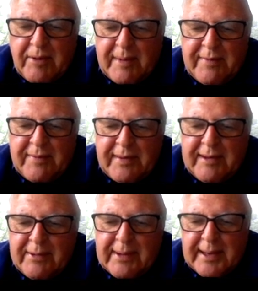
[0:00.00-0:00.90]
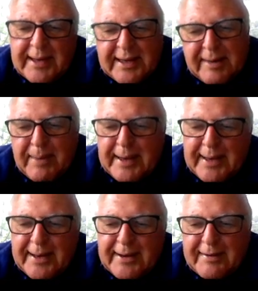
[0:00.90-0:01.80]
If you miss it in July, come back
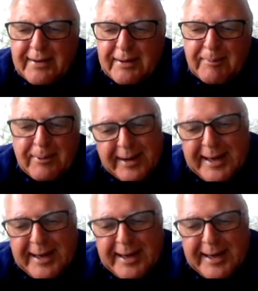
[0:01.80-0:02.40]
in October.